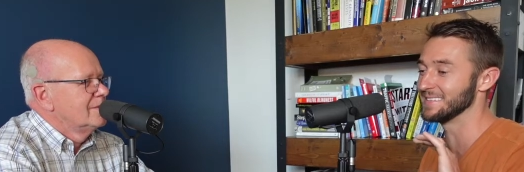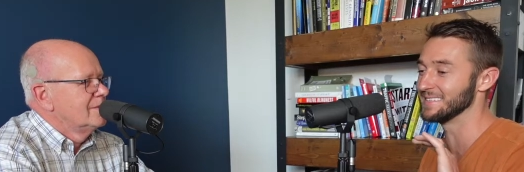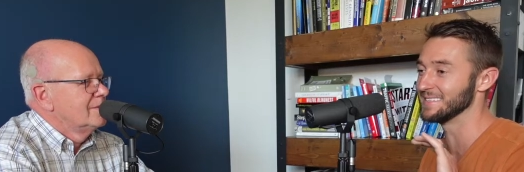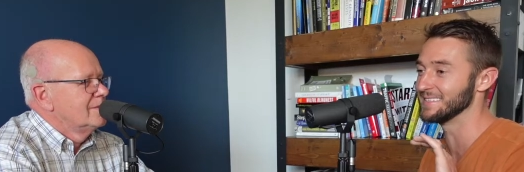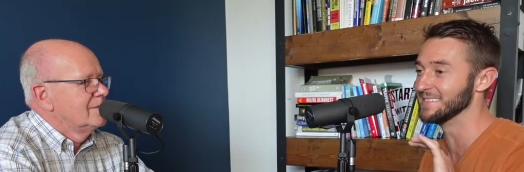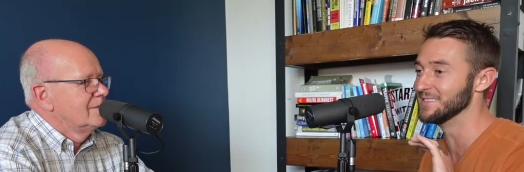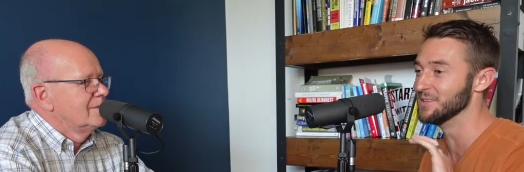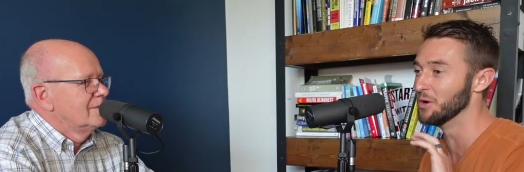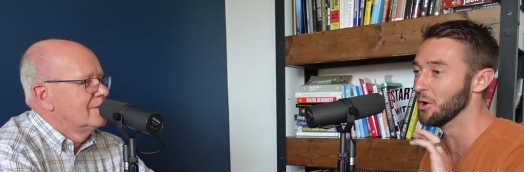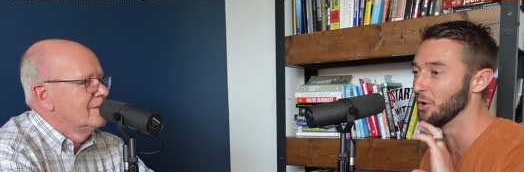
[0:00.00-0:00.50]

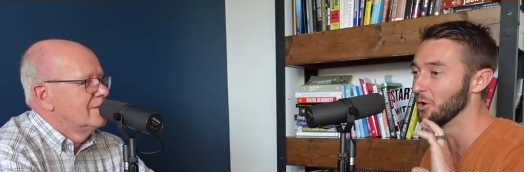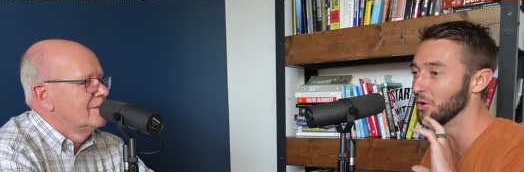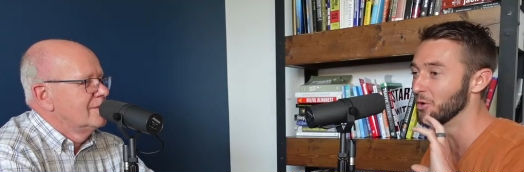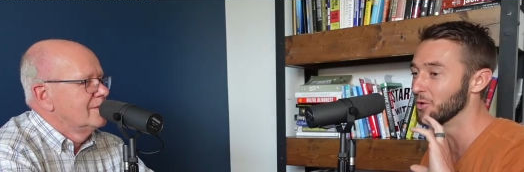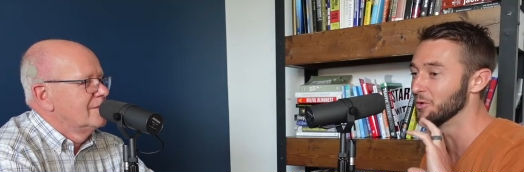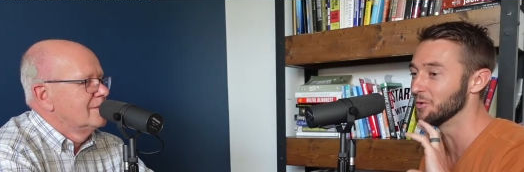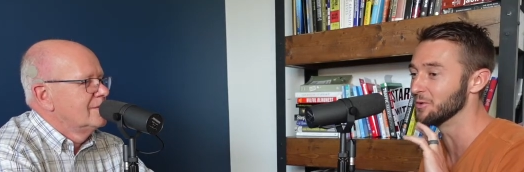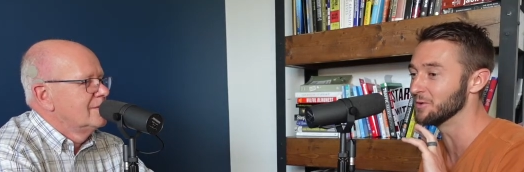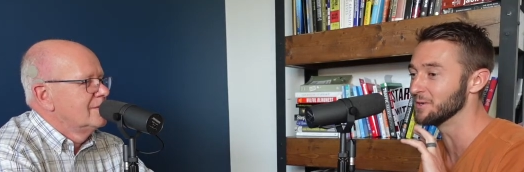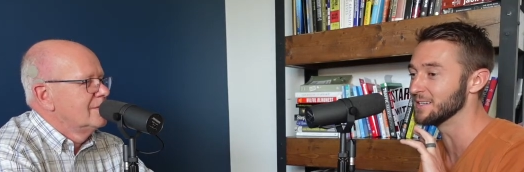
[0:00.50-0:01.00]

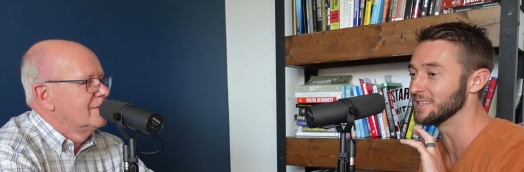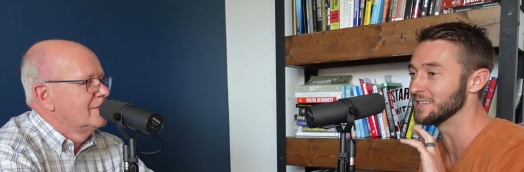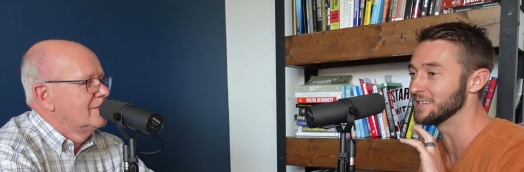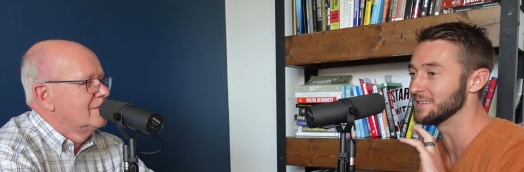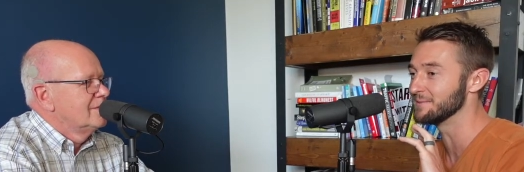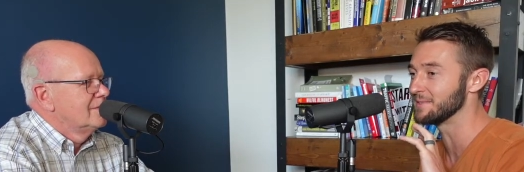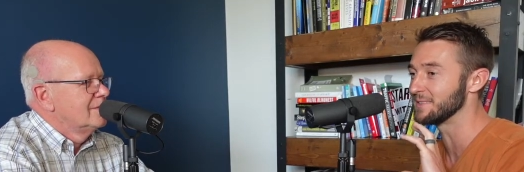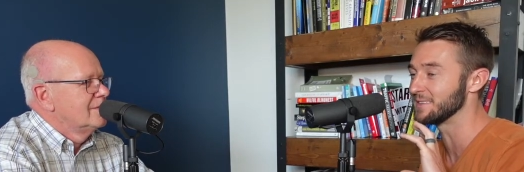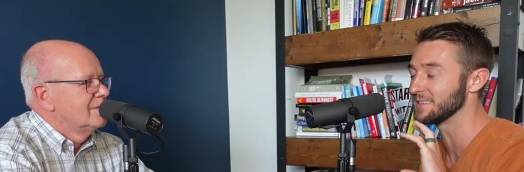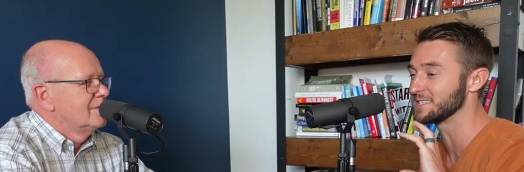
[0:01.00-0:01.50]
Speaker 1: know
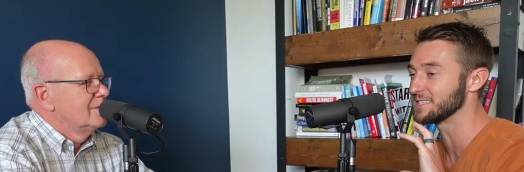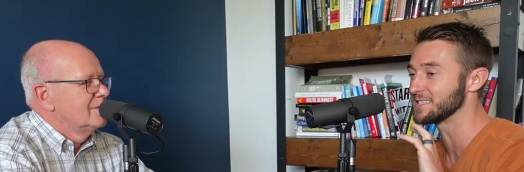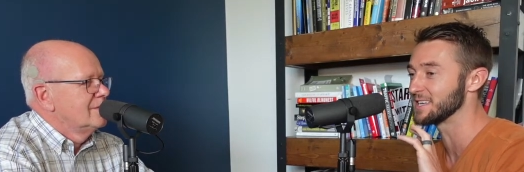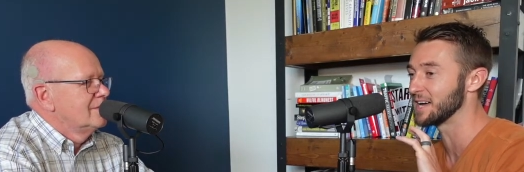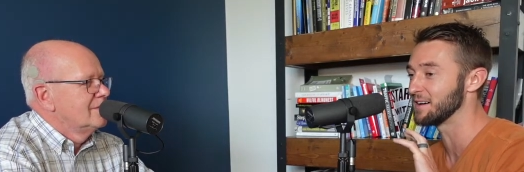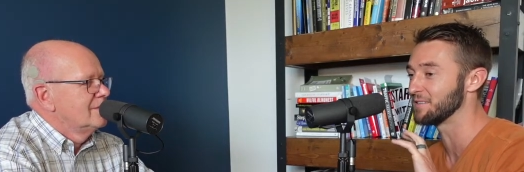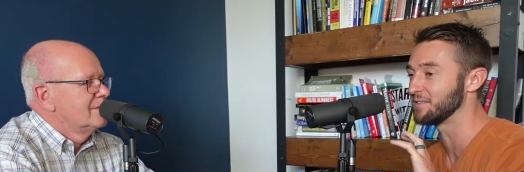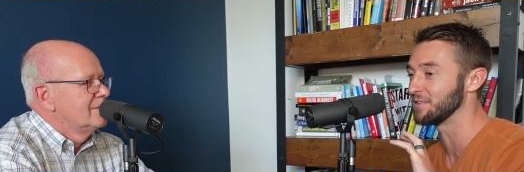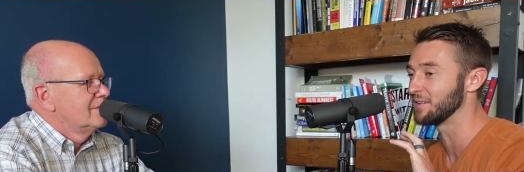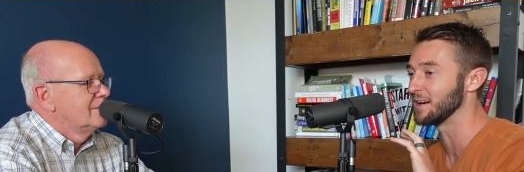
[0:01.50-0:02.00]

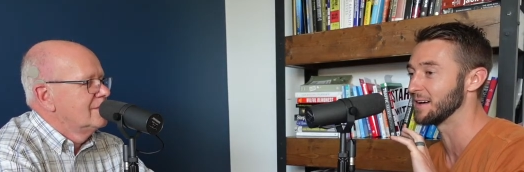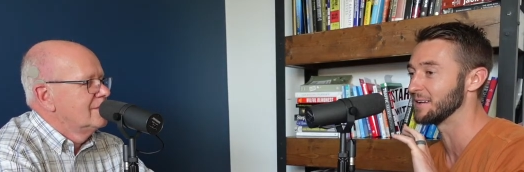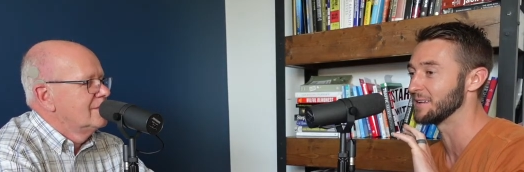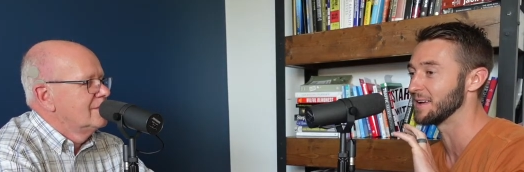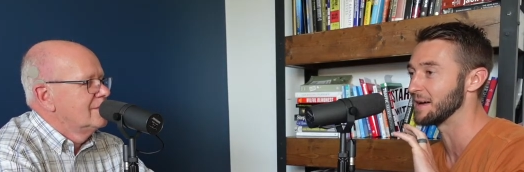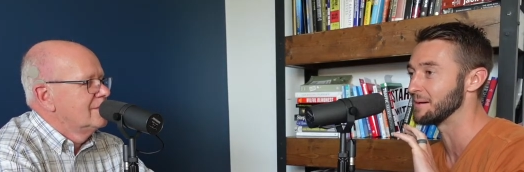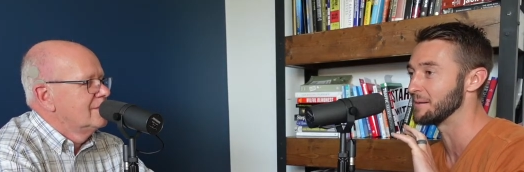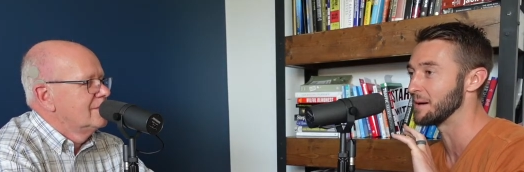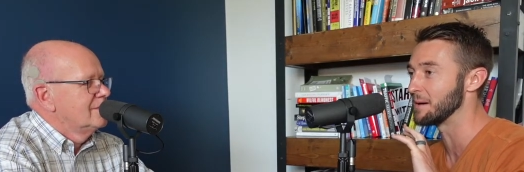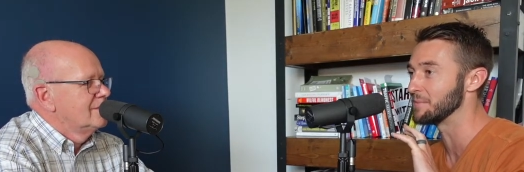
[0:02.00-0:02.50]
stuff.
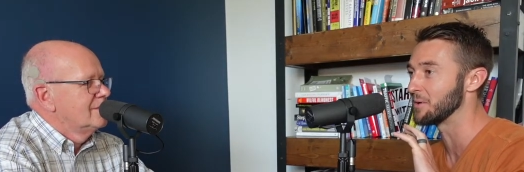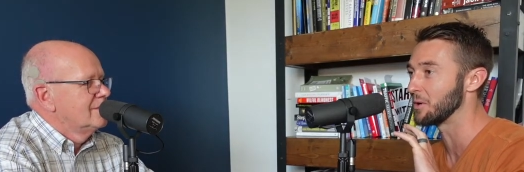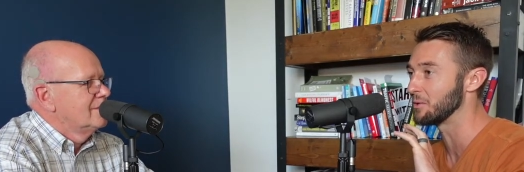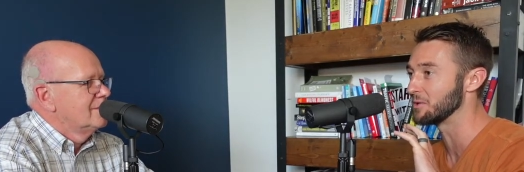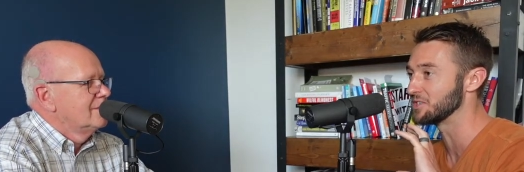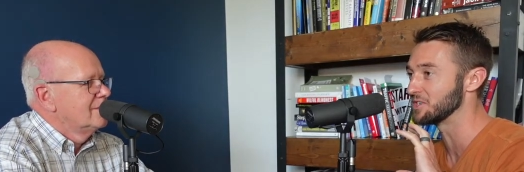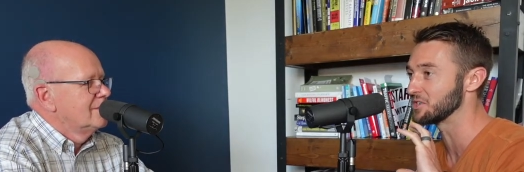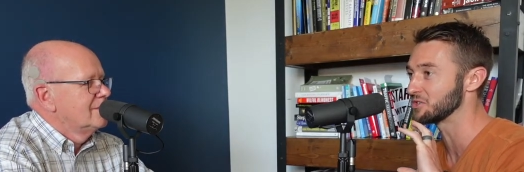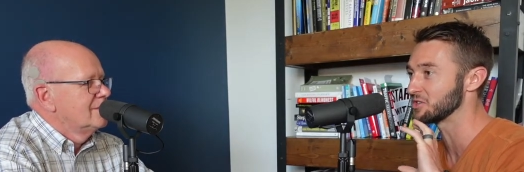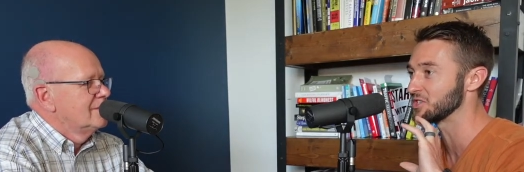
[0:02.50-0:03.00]
I, I'm
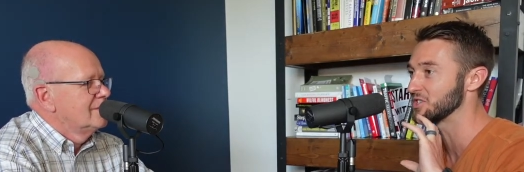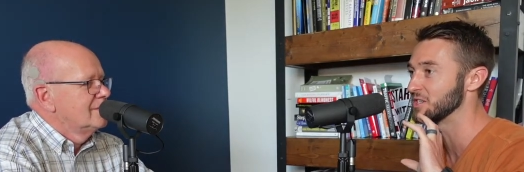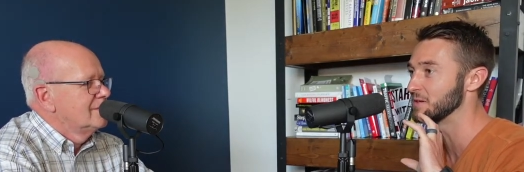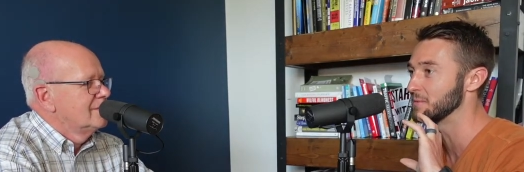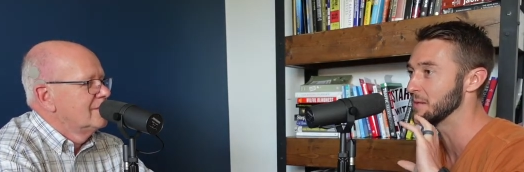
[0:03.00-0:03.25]
always interested in